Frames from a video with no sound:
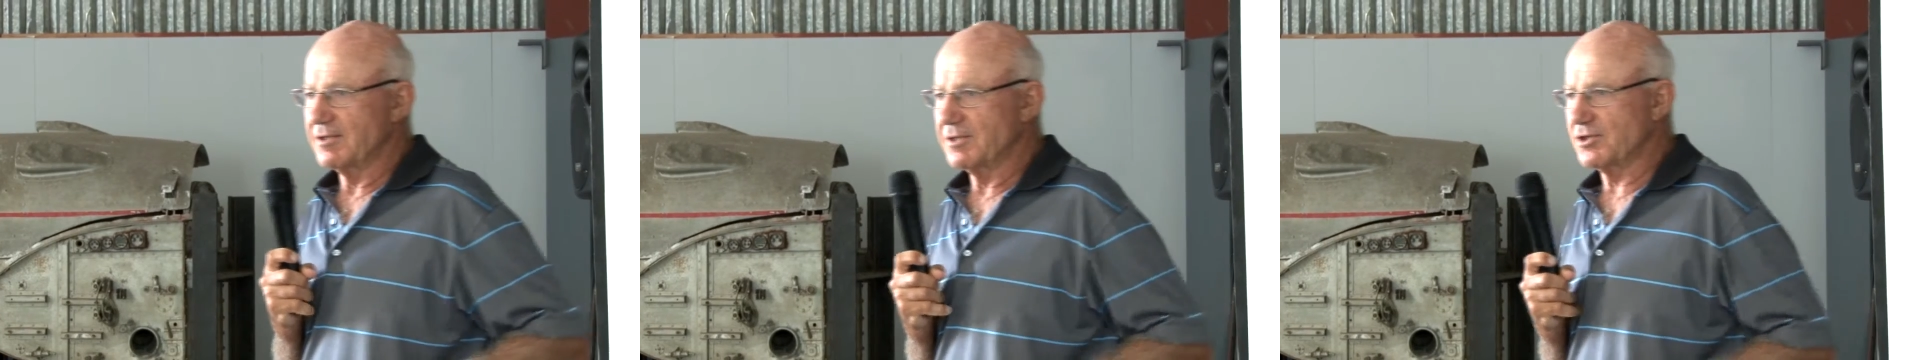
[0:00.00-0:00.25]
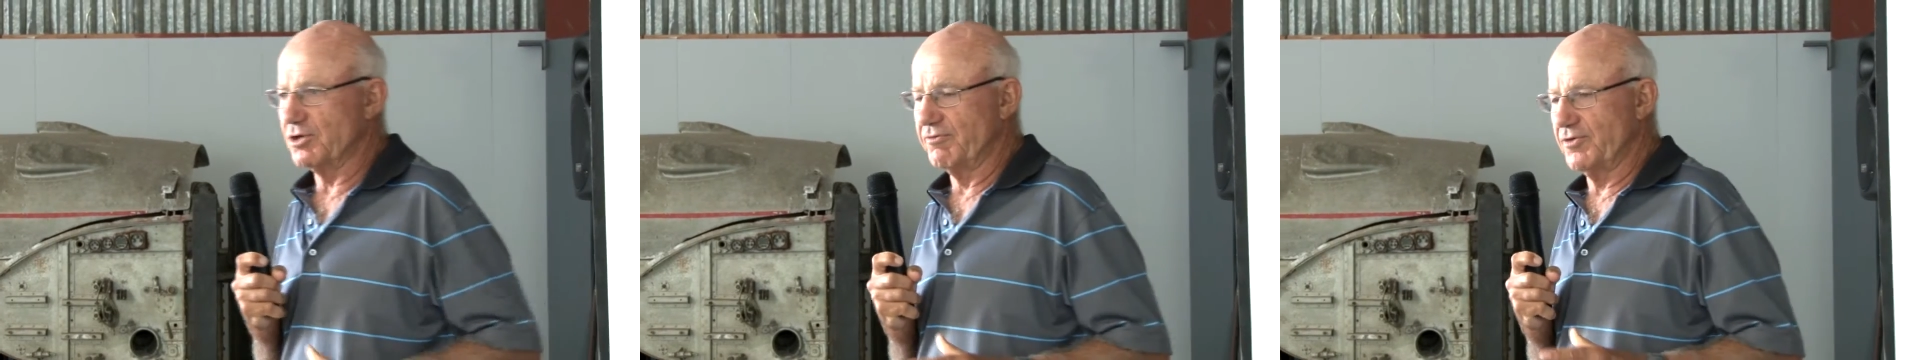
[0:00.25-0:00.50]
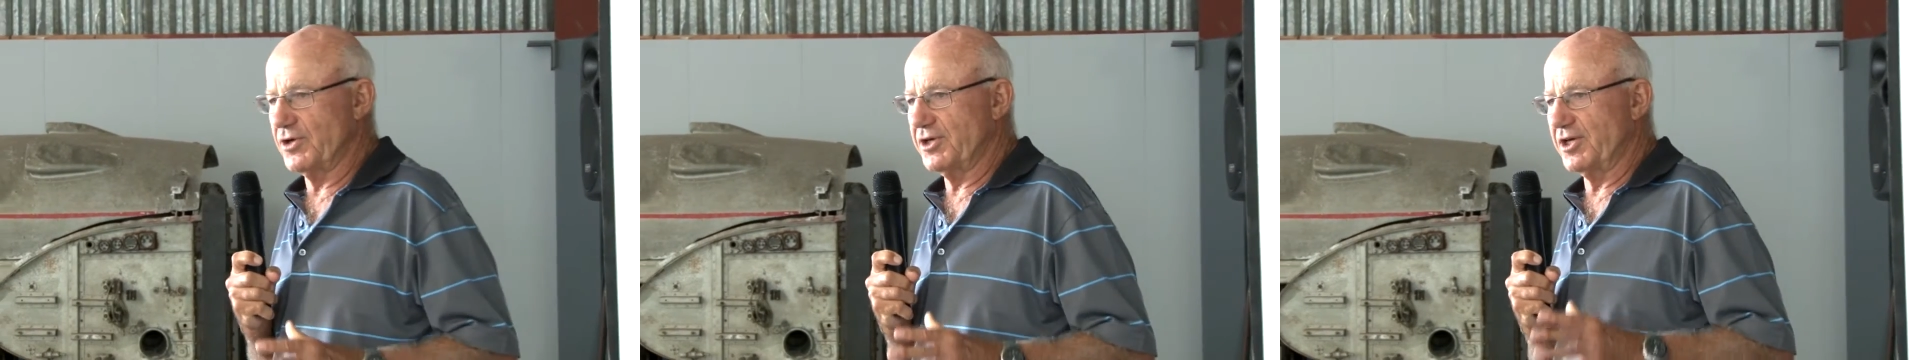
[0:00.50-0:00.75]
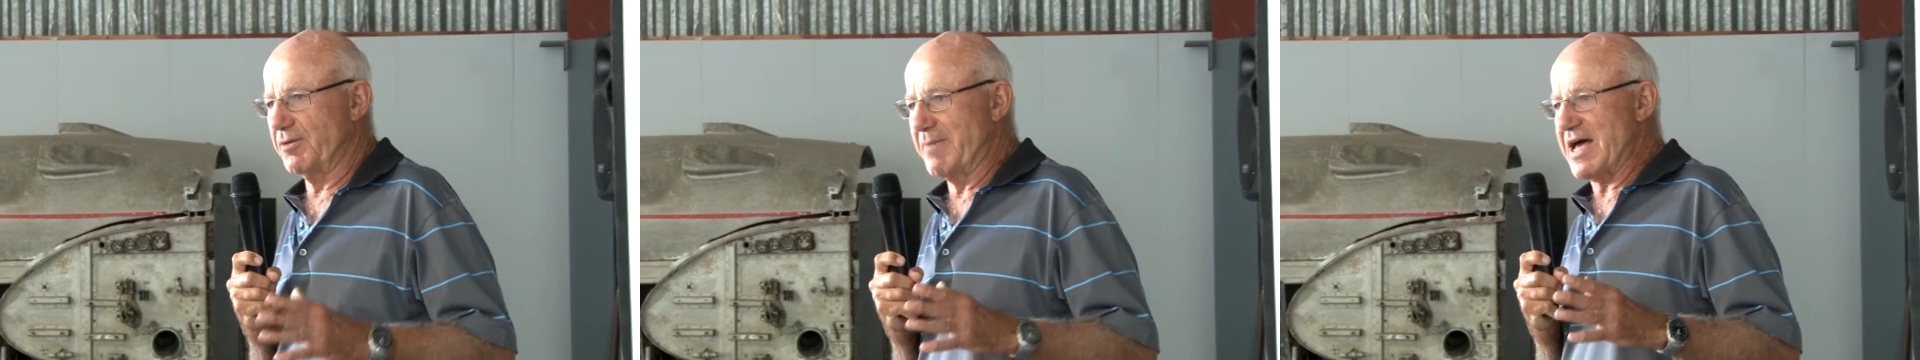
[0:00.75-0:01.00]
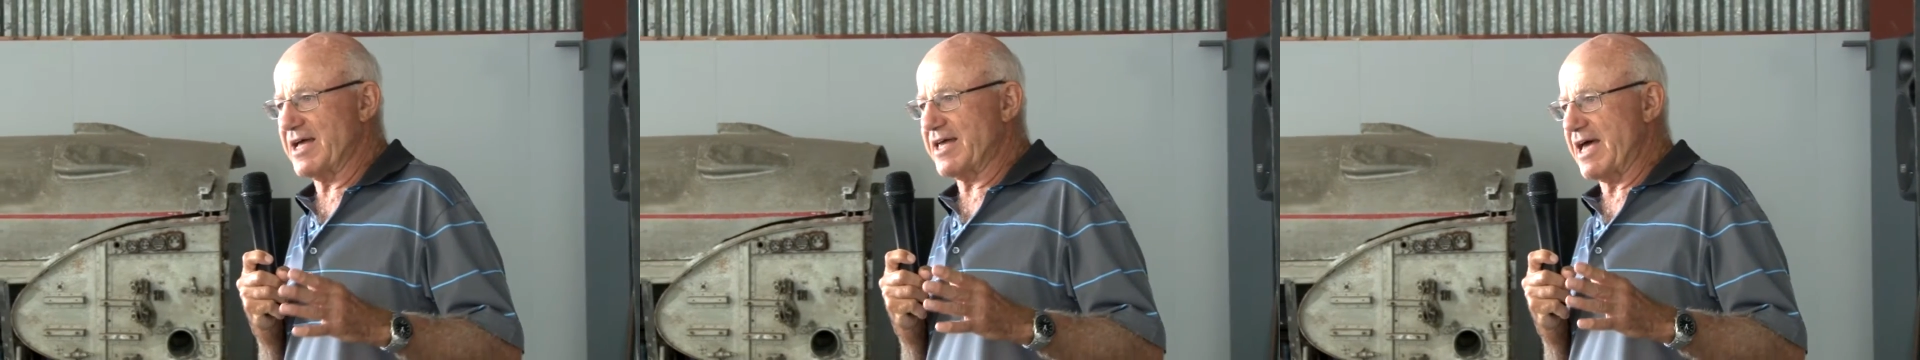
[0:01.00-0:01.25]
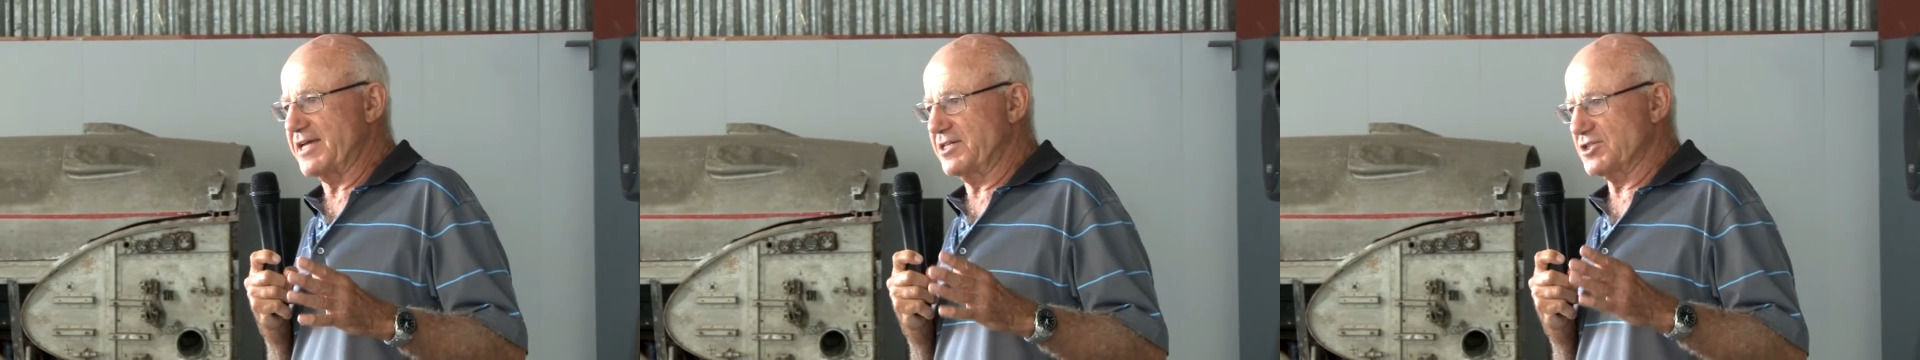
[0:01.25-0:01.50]
converted a
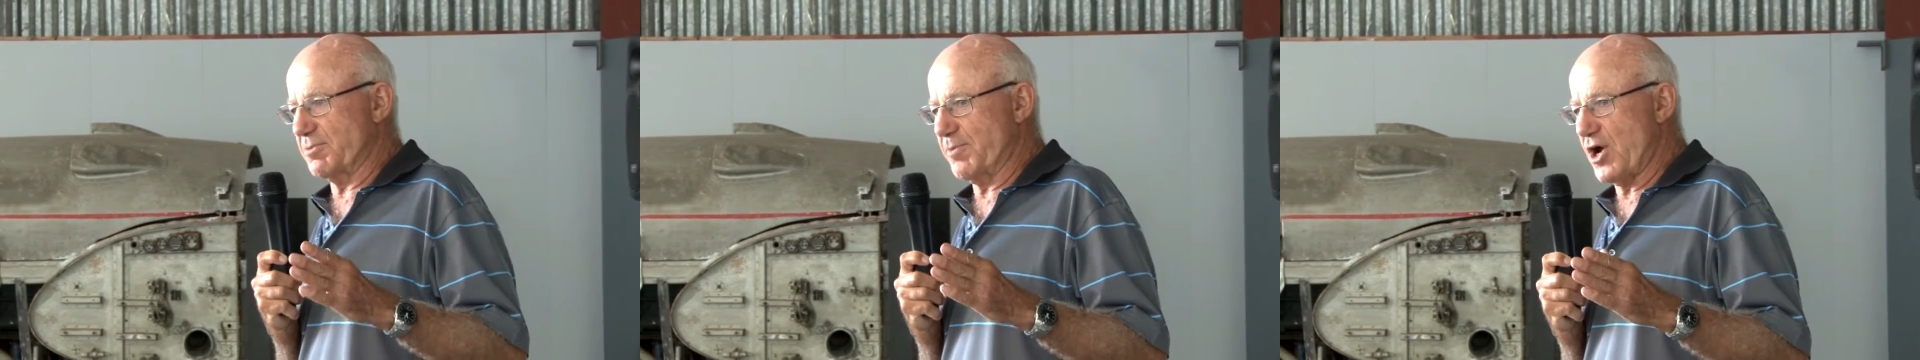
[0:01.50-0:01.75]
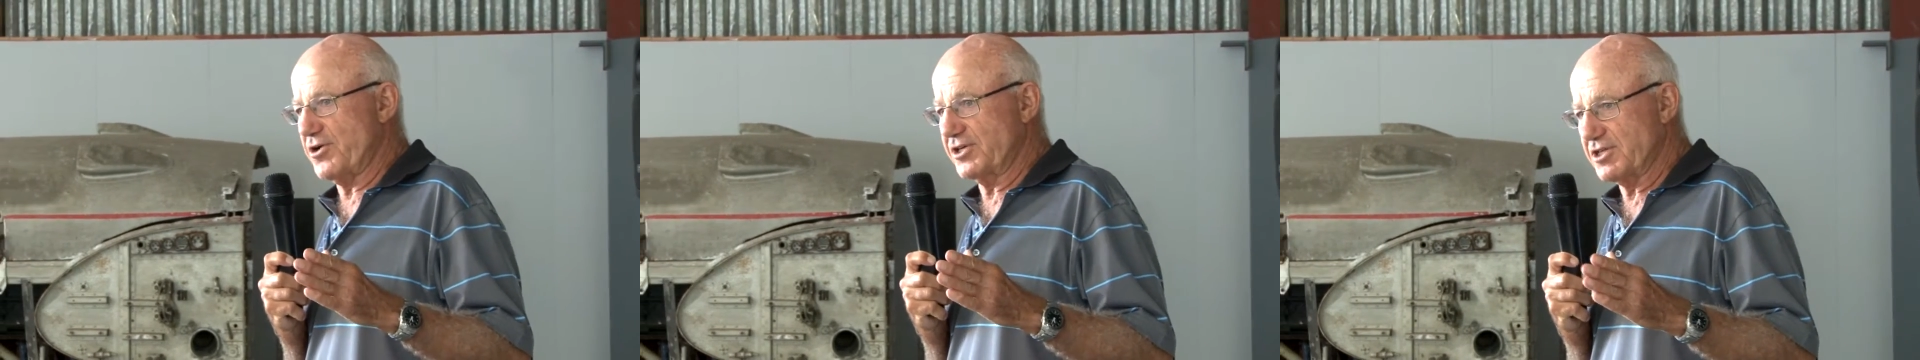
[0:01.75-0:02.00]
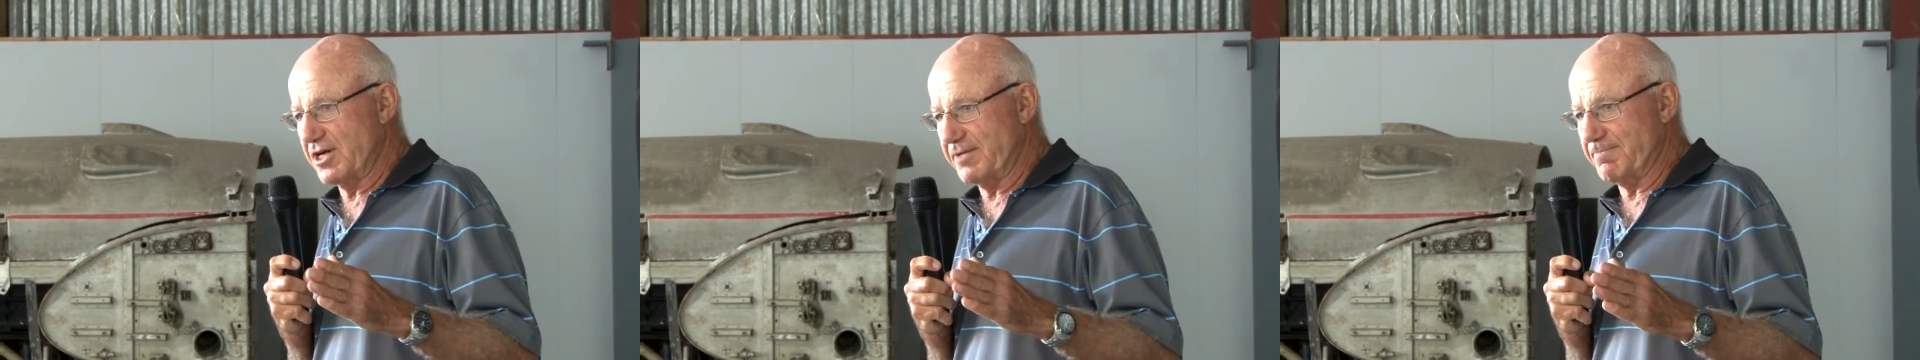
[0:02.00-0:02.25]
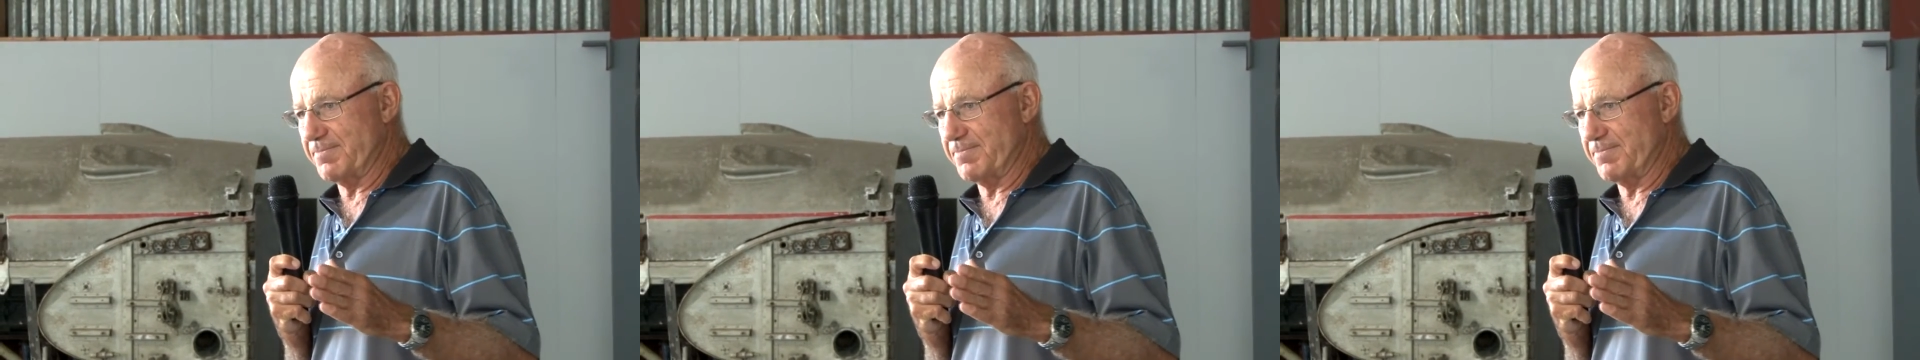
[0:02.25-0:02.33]
Mark 8 as a prototype,